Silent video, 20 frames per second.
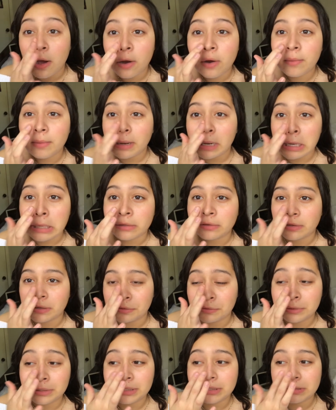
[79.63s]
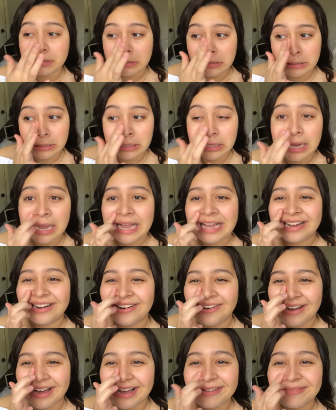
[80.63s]
Oh my gosh, as you can see, I
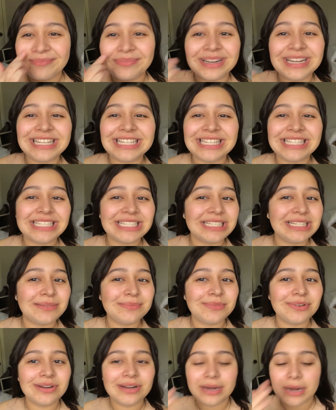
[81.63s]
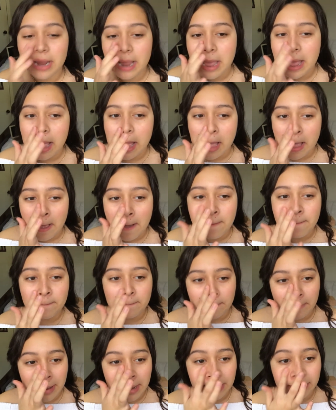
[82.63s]
don't have braces anymore.
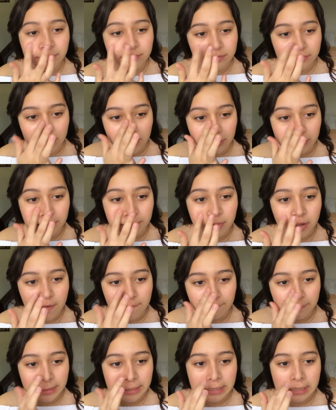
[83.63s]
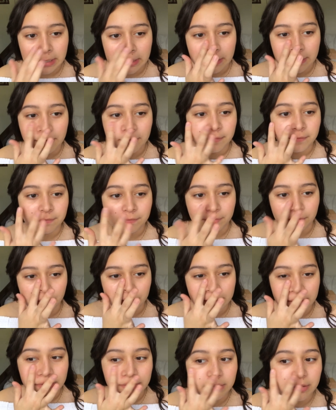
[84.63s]
I just got them off like a few
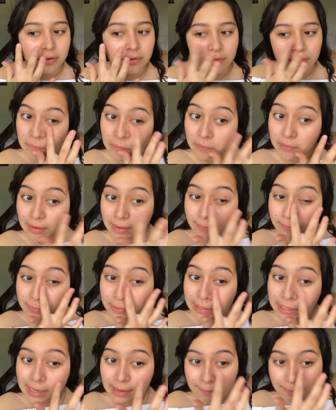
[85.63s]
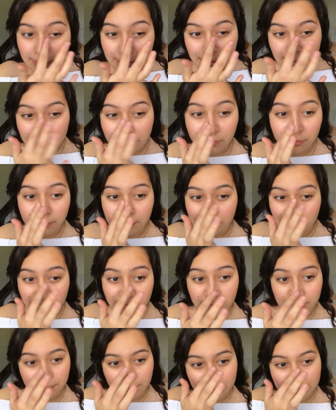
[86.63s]
days ago. So yeah, I'm pretty happy. I do miss
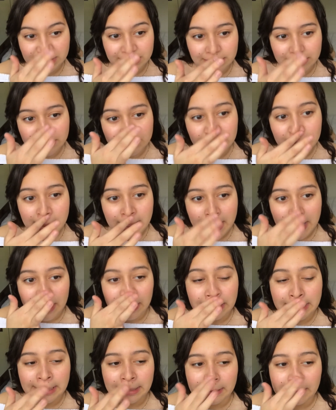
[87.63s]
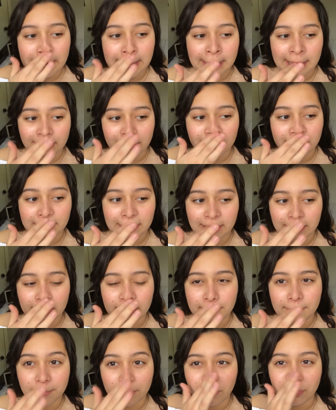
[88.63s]
my braces. I like had this like
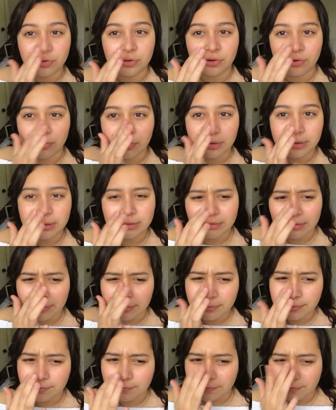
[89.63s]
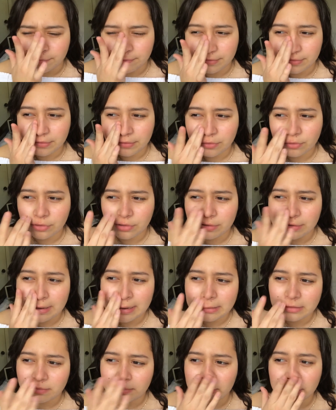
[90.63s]
emotional, is it a physical
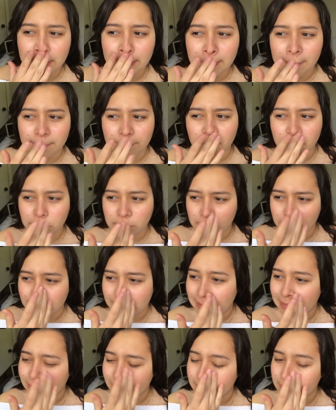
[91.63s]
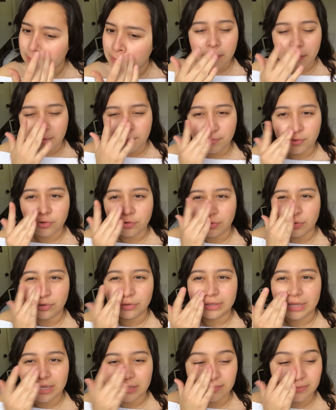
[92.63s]
attachment, emotional attachment, and emotional
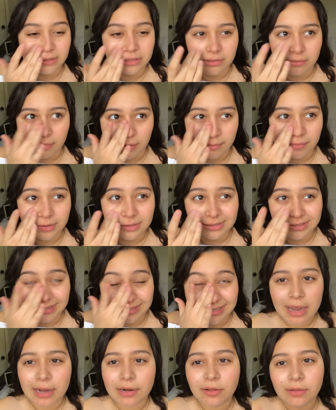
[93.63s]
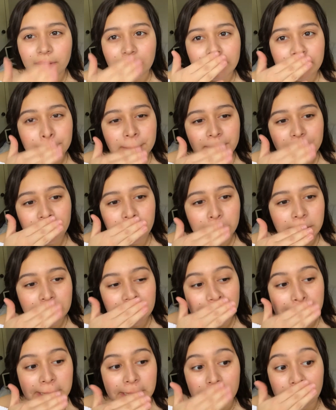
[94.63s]
attachment to my braces. I know lots of people
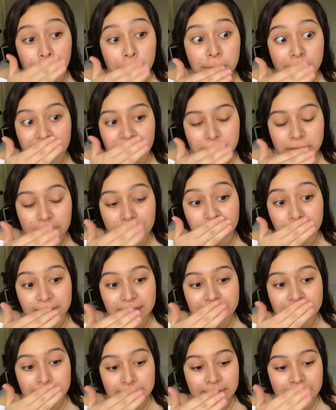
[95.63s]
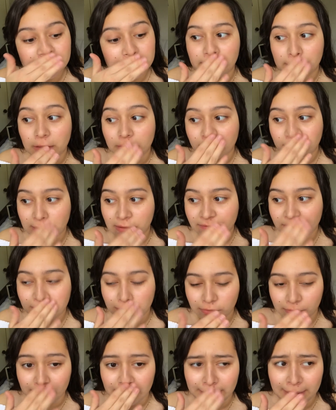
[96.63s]
say they don't miss their braces. Lots of my
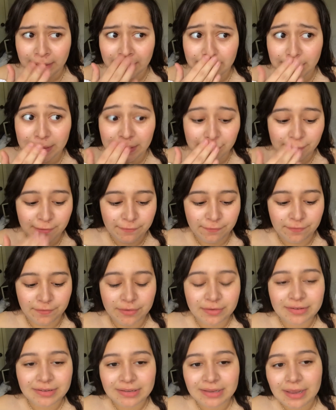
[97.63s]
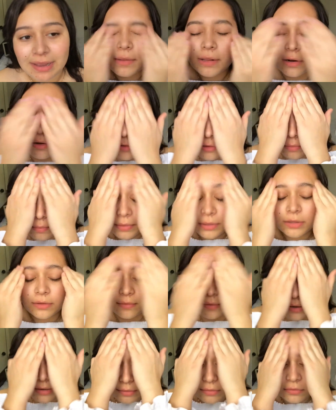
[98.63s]
friends are like, you're a first. And I'll just put the
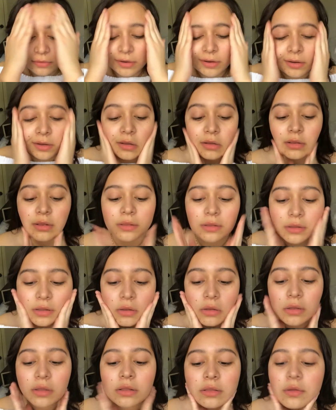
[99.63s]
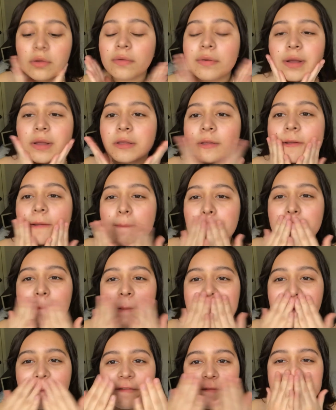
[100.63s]
rest on the rest of my
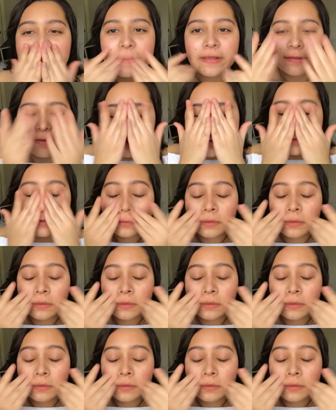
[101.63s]
face.